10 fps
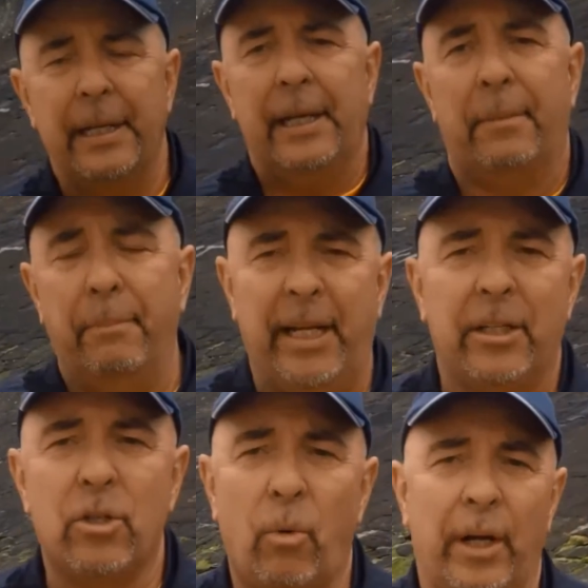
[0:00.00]
It
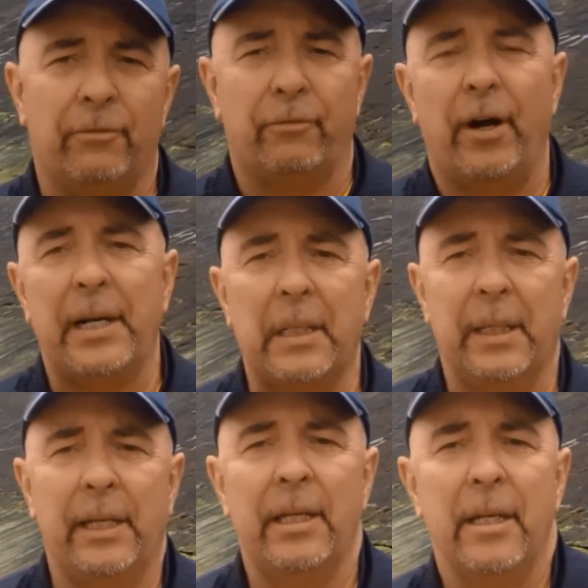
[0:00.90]
means, quite
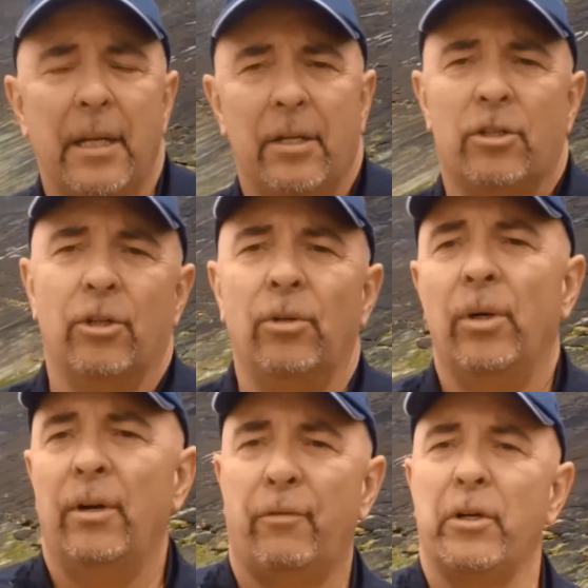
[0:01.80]
frankly, to
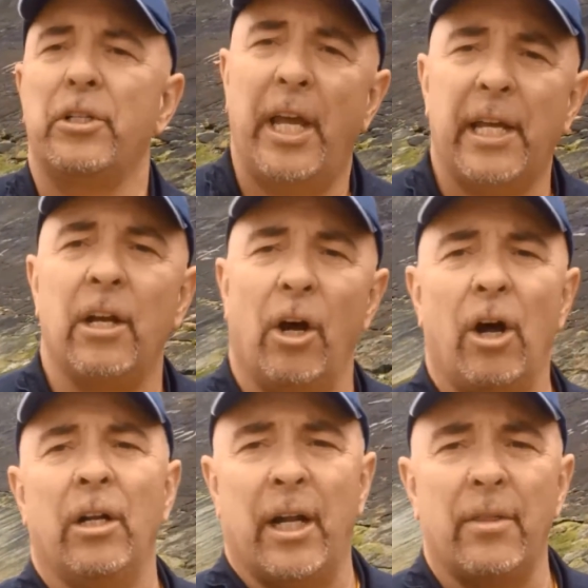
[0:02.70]
forsake
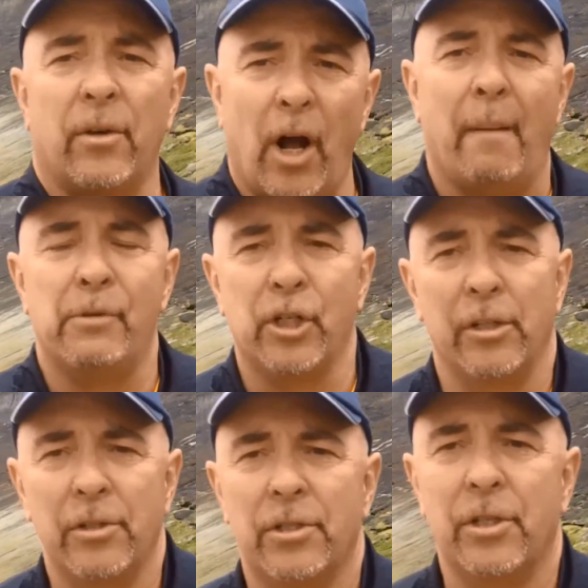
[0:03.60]
all other
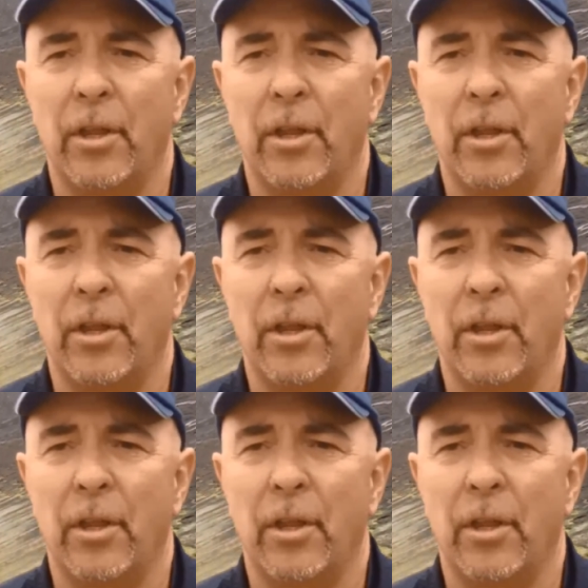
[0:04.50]
options.